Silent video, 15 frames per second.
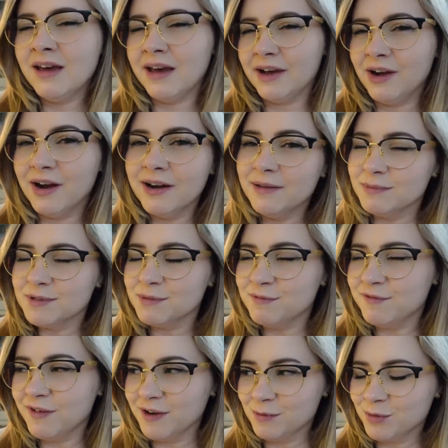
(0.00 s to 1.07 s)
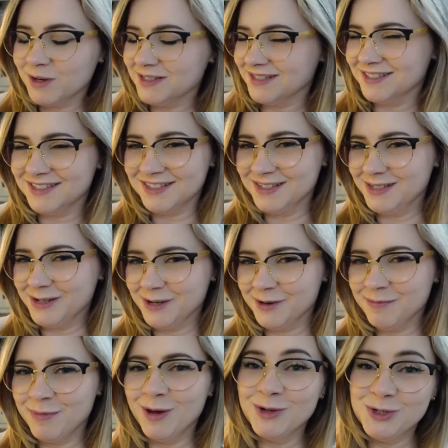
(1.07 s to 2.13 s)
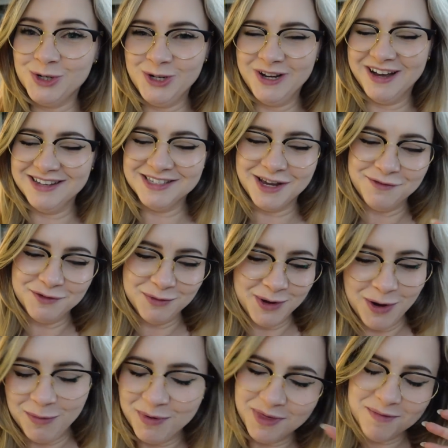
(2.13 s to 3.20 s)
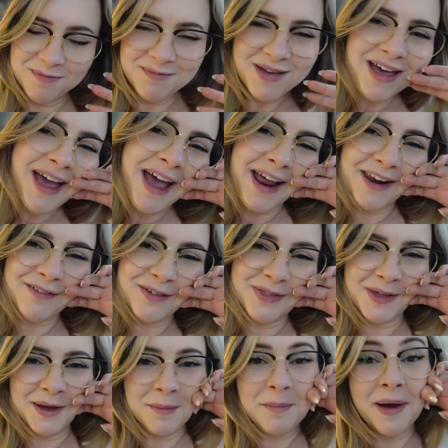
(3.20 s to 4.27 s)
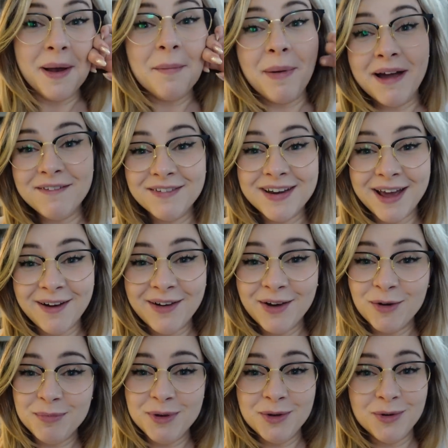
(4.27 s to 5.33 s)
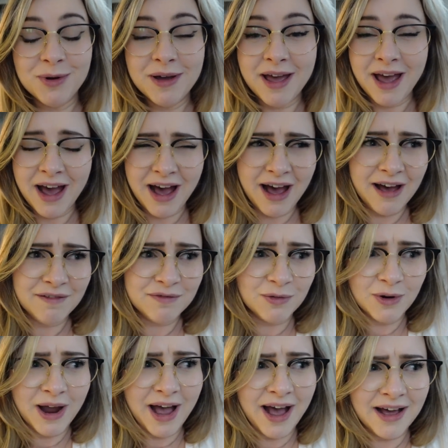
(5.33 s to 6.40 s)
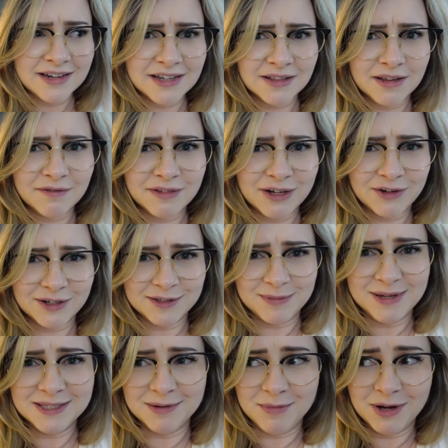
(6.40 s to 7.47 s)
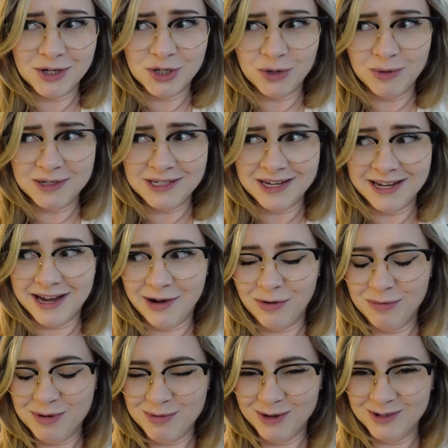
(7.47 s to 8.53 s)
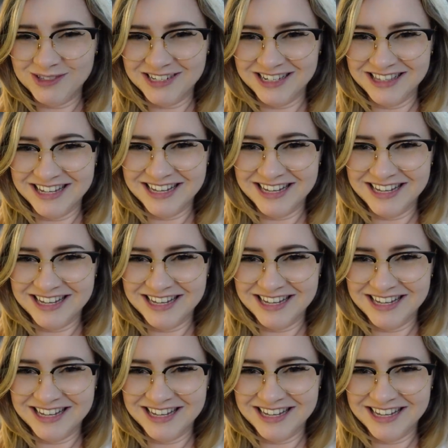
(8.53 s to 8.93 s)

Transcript: I got him some fun presents this year. I'll show you guys after we open them and everything. But bye for now. I hope you have or had a lovely Christmas. I'm not sure what day I will be posting